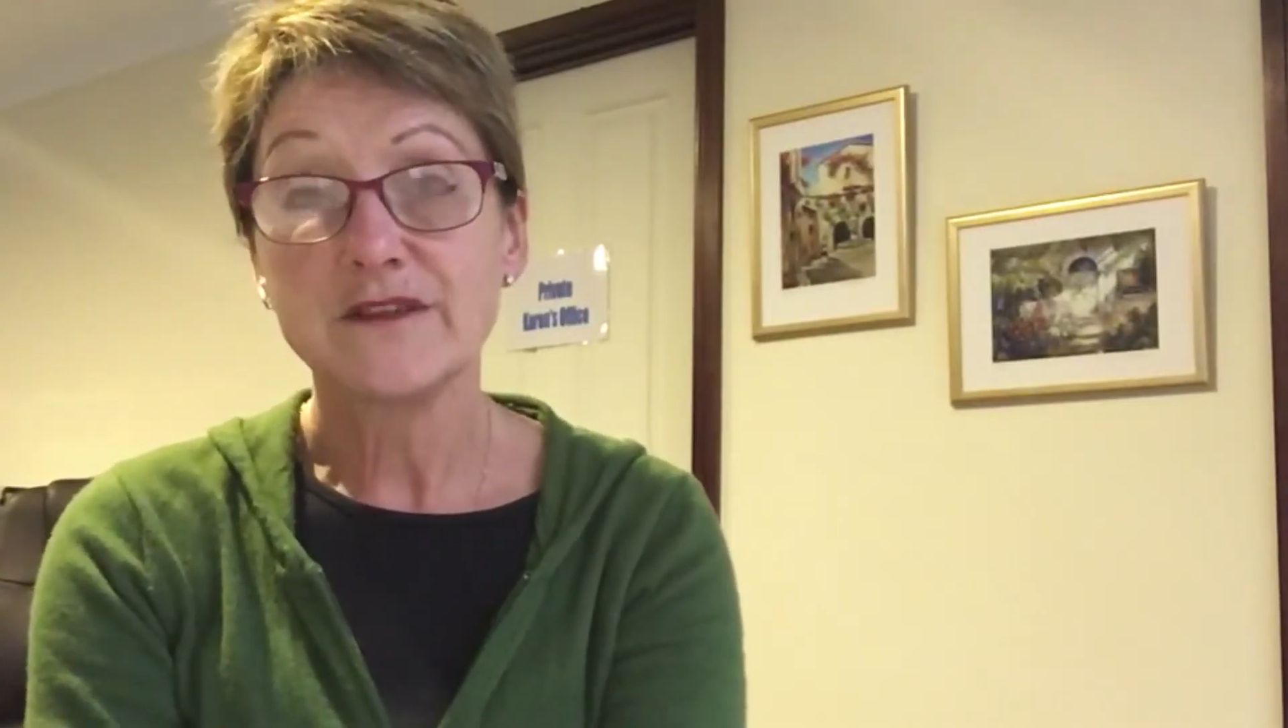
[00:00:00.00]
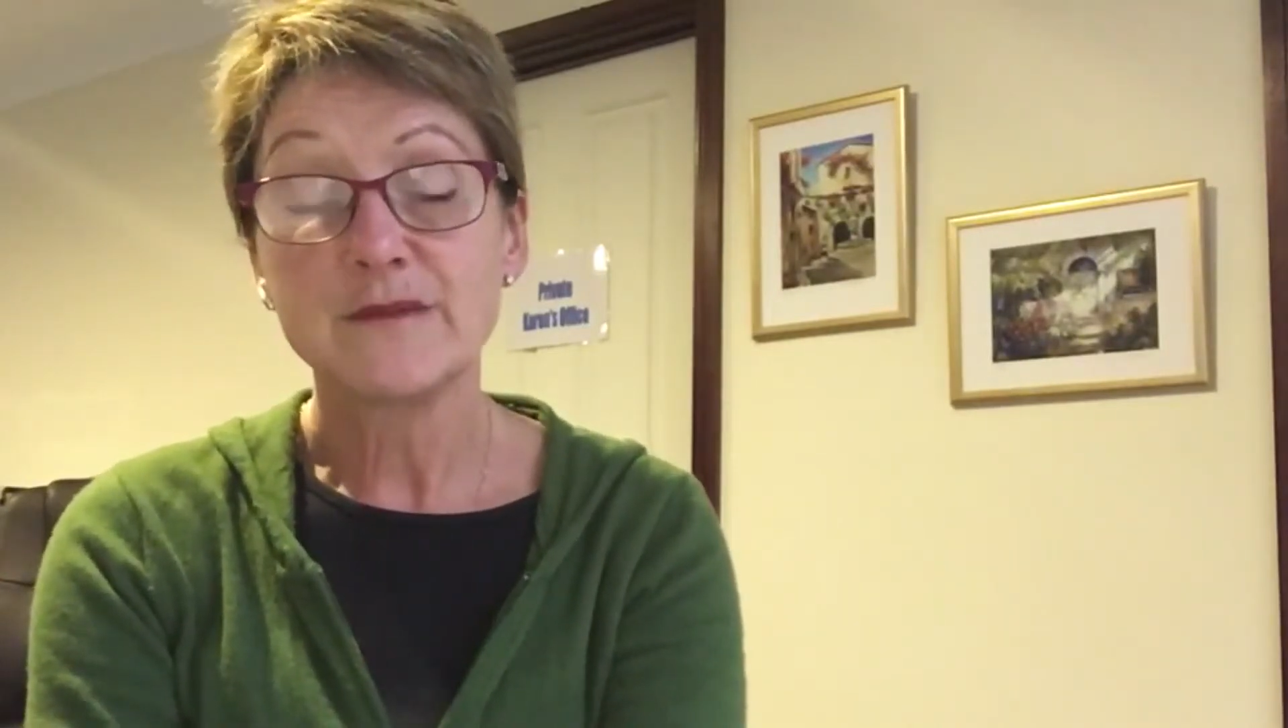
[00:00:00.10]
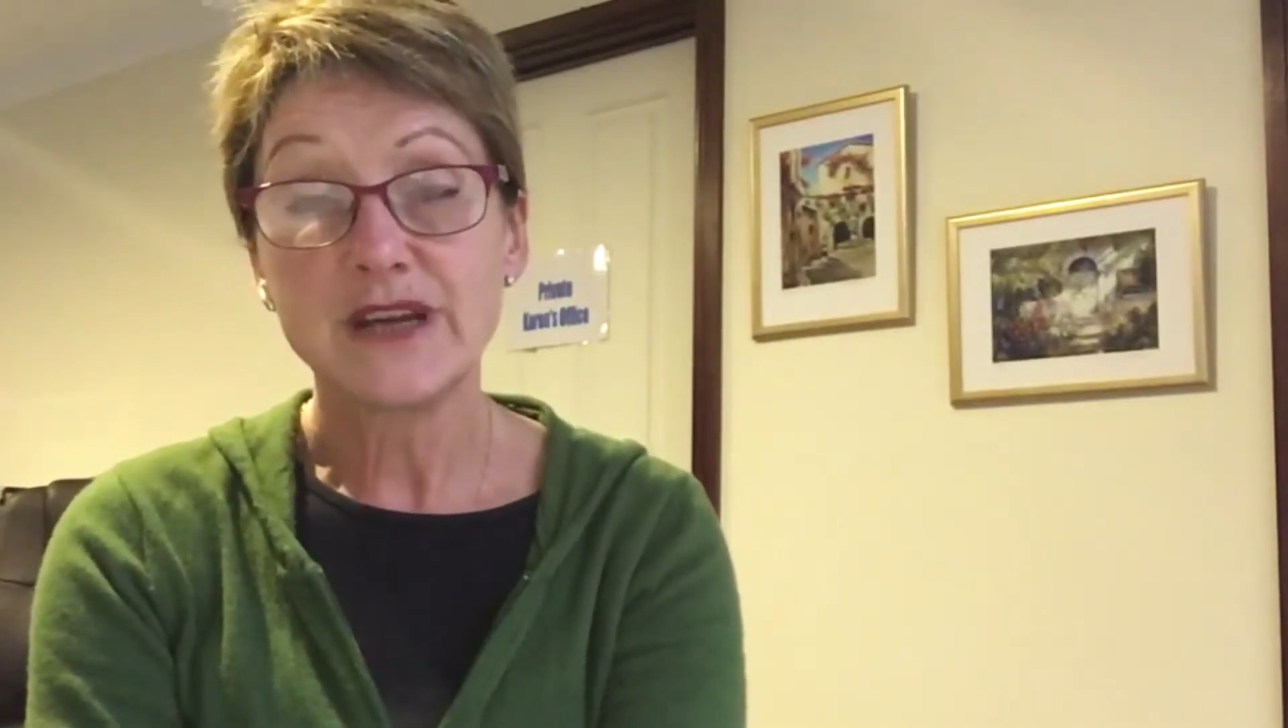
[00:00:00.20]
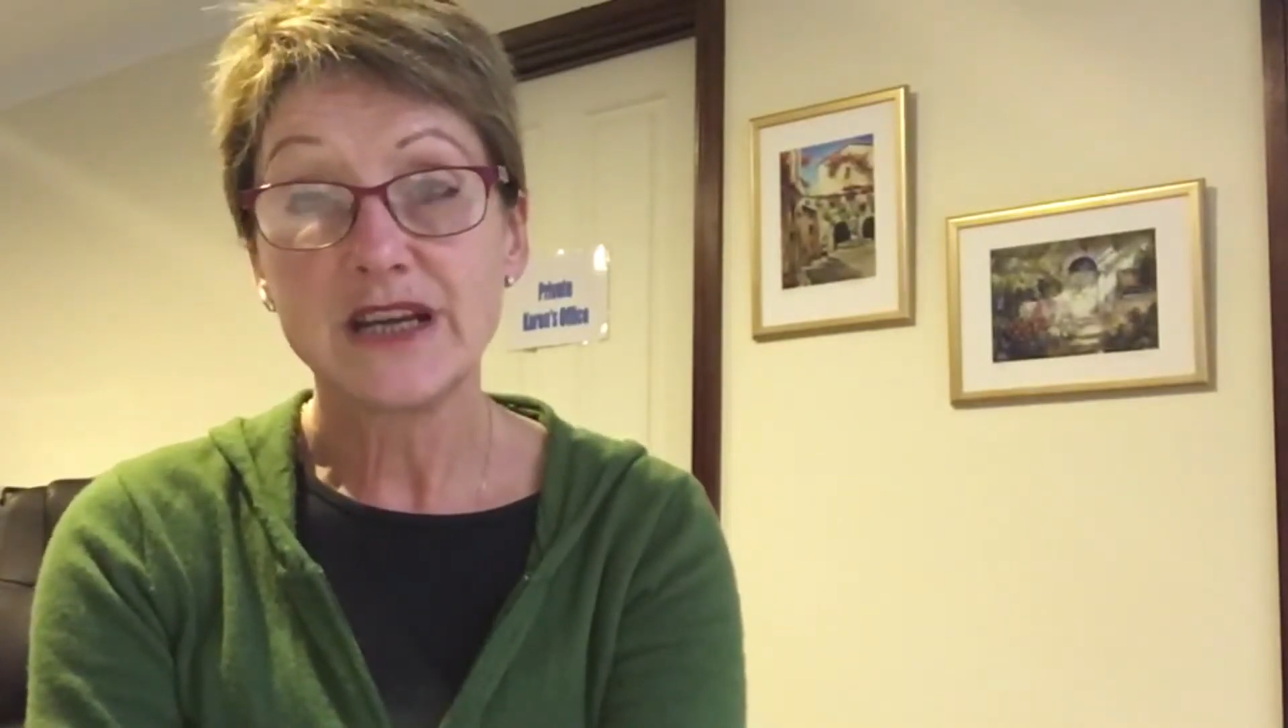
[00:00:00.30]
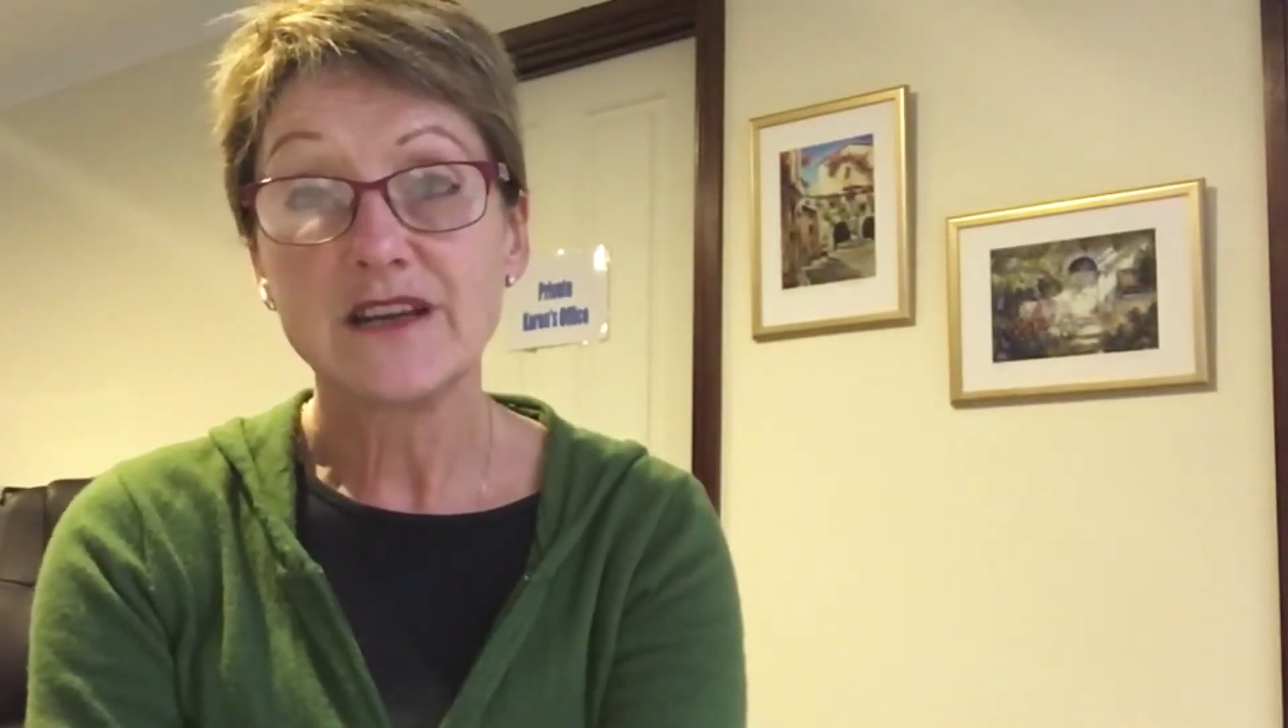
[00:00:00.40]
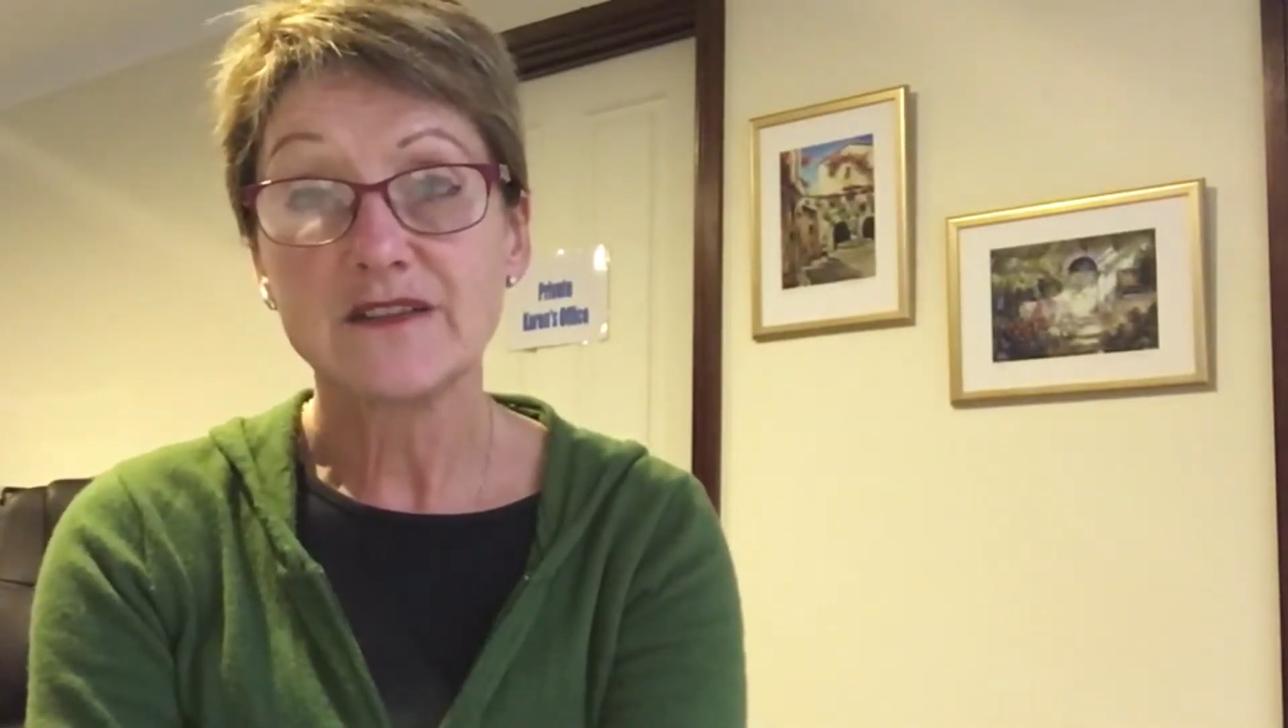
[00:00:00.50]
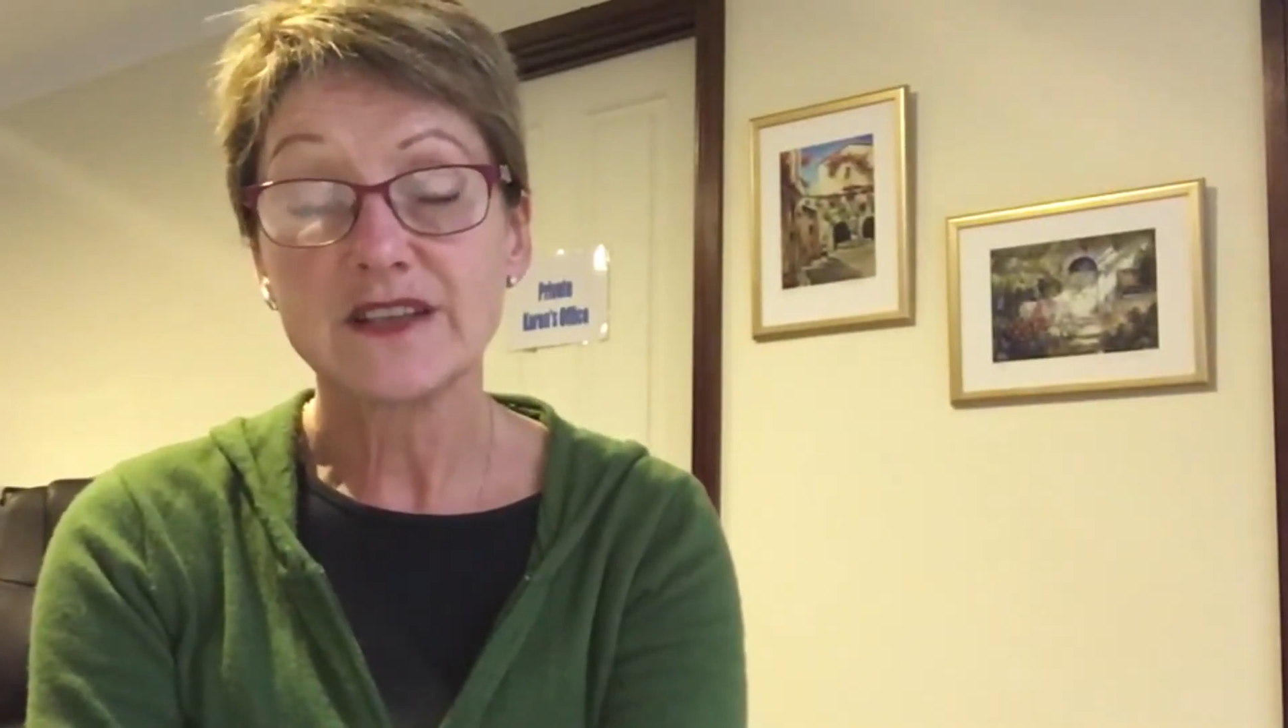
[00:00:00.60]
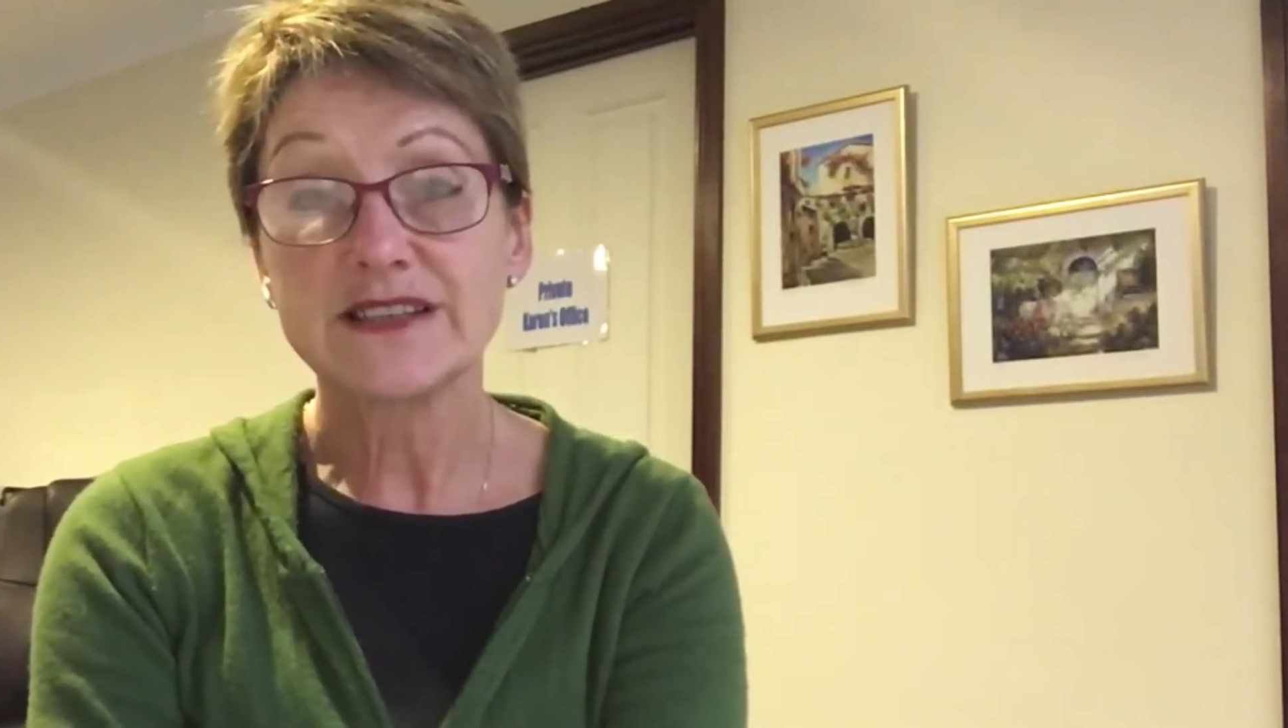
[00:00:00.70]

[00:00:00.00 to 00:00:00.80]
many of us,